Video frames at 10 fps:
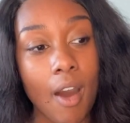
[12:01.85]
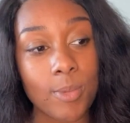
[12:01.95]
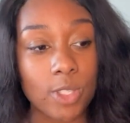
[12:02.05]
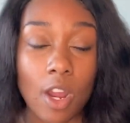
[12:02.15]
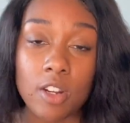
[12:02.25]

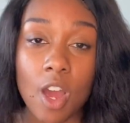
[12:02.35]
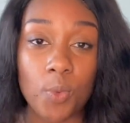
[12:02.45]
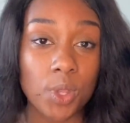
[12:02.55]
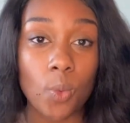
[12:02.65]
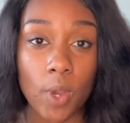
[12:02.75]
Starting off
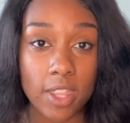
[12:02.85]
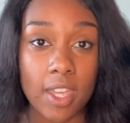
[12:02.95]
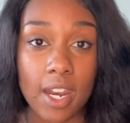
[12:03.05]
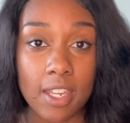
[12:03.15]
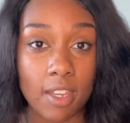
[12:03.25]
with the weight
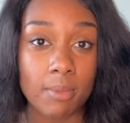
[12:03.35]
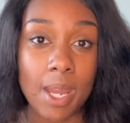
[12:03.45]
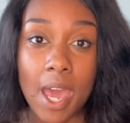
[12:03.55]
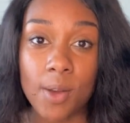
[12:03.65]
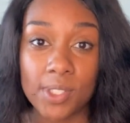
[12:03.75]
that I am
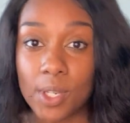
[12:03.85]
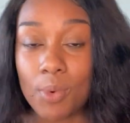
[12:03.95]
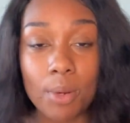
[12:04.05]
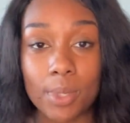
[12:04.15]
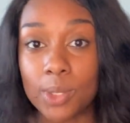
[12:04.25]
now,
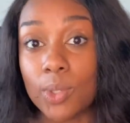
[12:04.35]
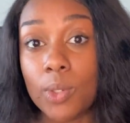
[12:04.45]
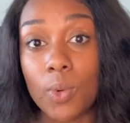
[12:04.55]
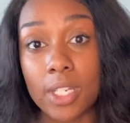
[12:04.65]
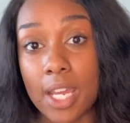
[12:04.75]
somewhere
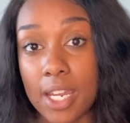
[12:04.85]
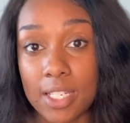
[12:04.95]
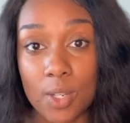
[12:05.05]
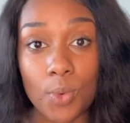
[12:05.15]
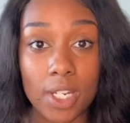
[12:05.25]
between
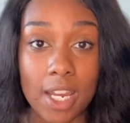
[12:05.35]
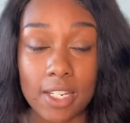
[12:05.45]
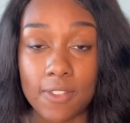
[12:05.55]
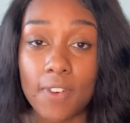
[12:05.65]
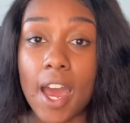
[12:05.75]
190 and
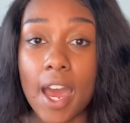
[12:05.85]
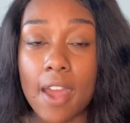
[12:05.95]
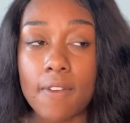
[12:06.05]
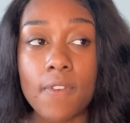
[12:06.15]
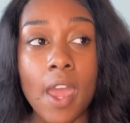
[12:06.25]

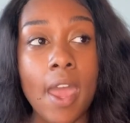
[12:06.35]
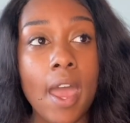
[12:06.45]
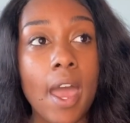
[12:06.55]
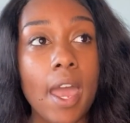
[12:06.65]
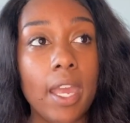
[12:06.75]
195.
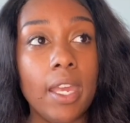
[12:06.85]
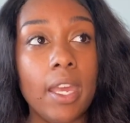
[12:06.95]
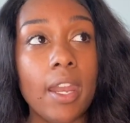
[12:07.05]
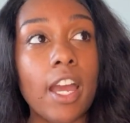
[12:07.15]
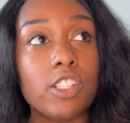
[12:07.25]

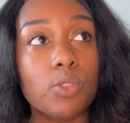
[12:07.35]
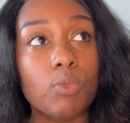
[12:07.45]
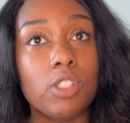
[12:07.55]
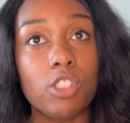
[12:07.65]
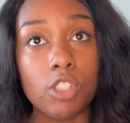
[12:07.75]
And I just
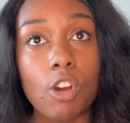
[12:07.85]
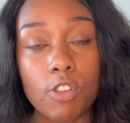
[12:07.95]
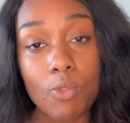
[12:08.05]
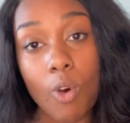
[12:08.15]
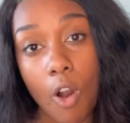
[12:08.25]
want to show
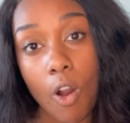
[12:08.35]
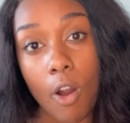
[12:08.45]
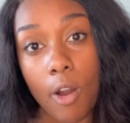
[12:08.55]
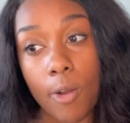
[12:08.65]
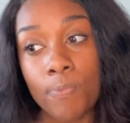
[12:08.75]
you
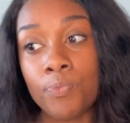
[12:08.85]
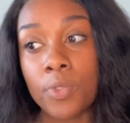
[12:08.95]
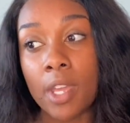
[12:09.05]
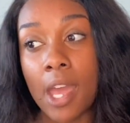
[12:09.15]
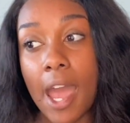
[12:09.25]
all
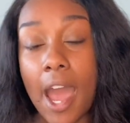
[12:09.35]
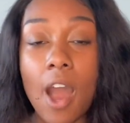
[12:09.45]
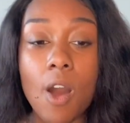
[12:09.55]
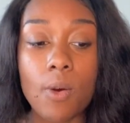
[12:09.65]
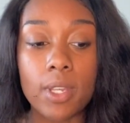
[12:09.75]

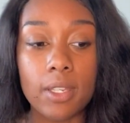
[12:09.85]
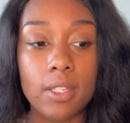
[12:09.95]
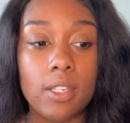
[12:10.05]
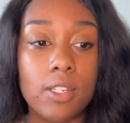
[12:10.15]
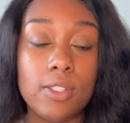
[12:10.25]
how
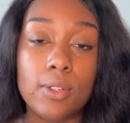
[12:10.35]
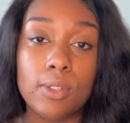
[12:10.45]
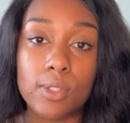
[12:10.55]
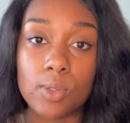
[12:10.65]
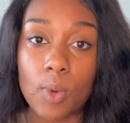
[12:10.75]
it is to
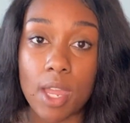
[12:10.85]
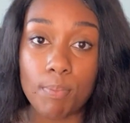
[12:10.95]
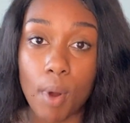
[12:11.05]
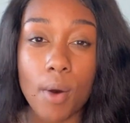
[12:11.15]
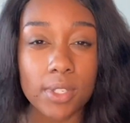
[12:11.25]
lose
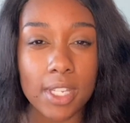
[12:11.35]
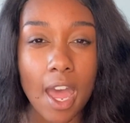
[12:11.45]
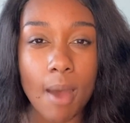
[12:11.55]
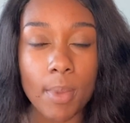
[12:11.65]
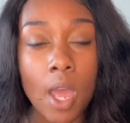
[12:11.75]
weight
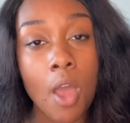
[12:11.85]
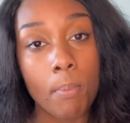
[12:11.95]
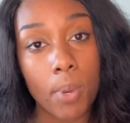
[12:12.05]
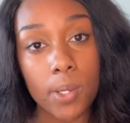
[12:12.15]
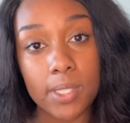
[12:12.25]
post-op
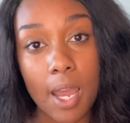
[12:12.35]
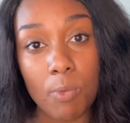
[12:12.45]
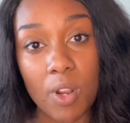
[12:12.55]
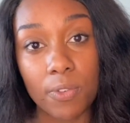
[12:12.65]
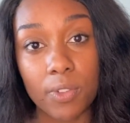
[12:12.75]

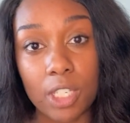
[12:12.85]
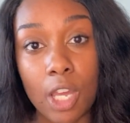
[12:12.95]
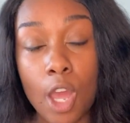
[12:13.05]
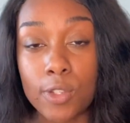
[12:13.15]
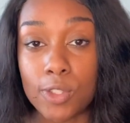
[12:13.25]

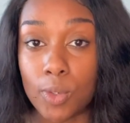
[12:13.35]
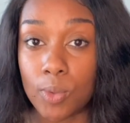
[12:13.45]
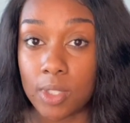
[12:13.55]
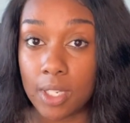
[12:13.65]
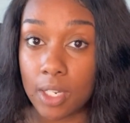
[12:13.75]
roughly
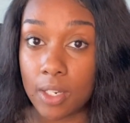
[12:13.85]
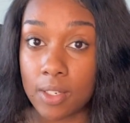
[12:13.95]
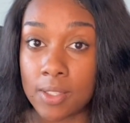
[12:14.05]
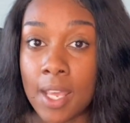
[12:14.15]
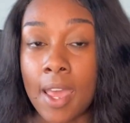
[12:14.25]
2 years,